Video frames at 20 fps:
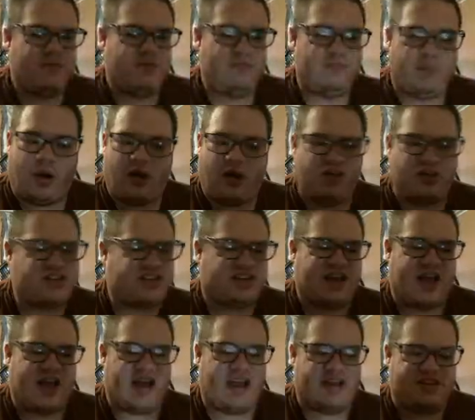
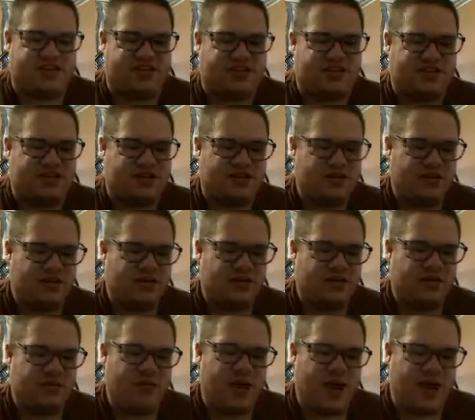poltergeist?
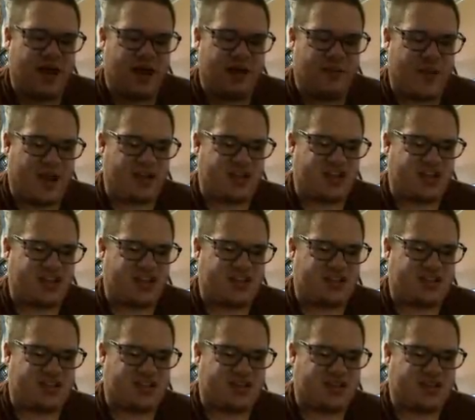Man, imagine
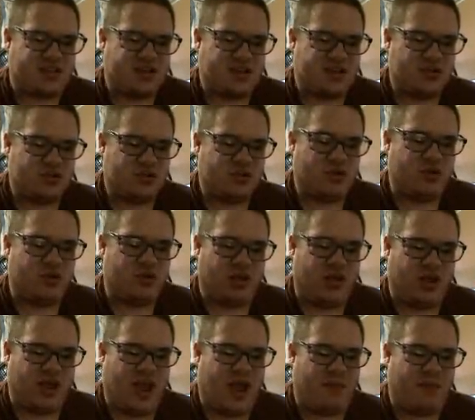this would
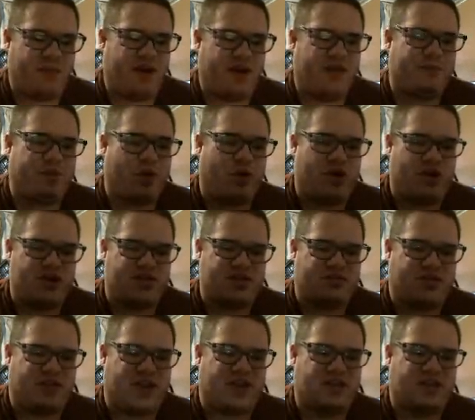really happen to Boris
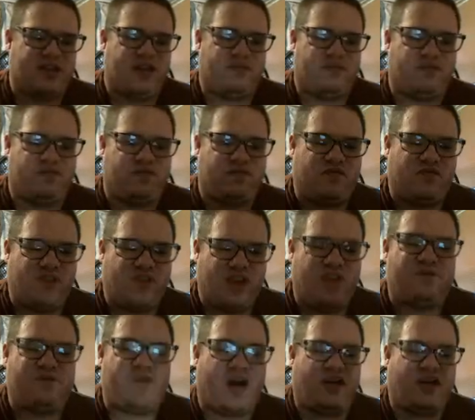if that, if he
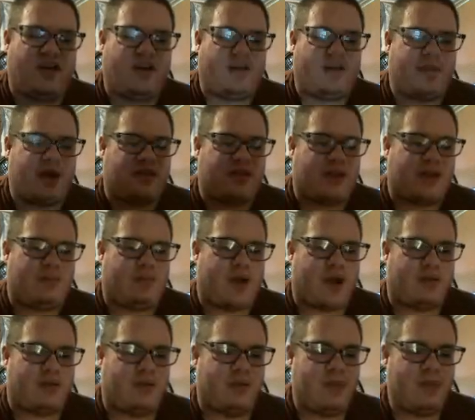found out about that
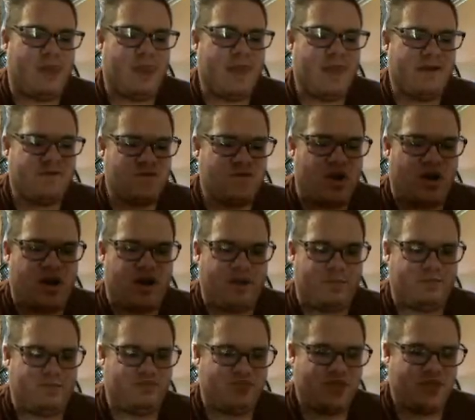problem. Alright,
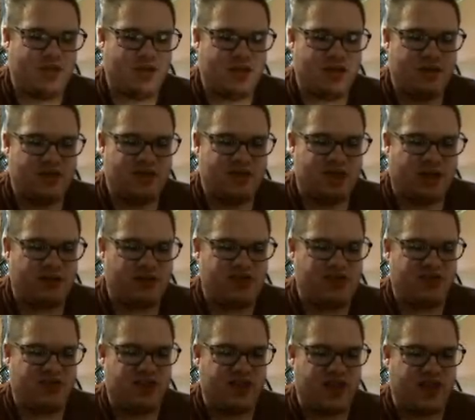down
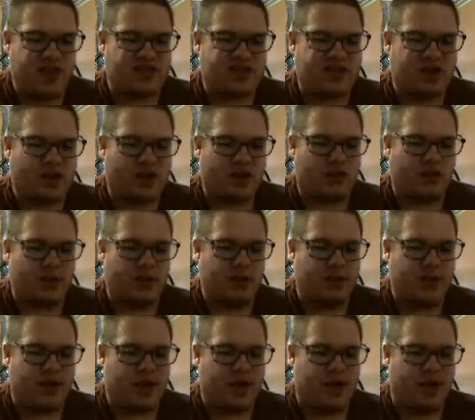to the next hallway we
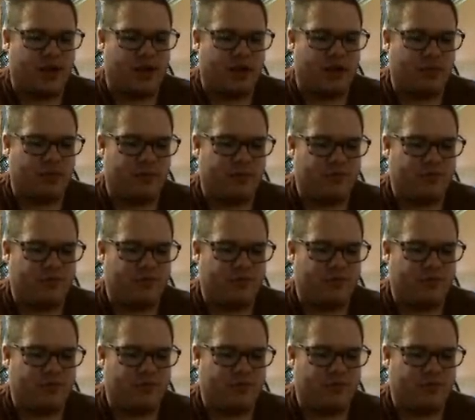go.